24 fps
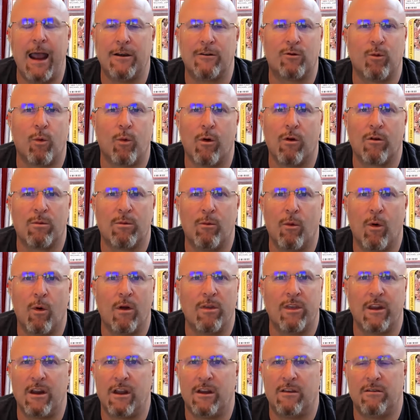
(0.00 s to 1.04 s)
is worth more
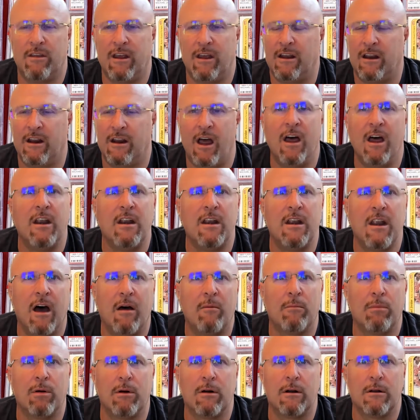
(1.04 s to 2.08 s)
than an
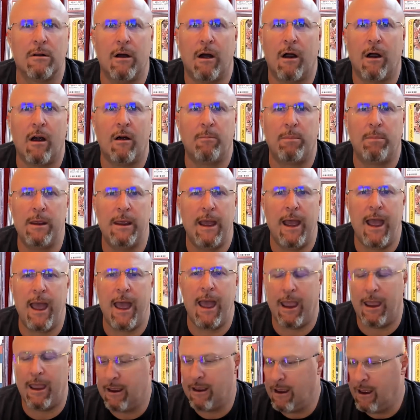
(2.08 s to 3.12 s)
unnumbered RPA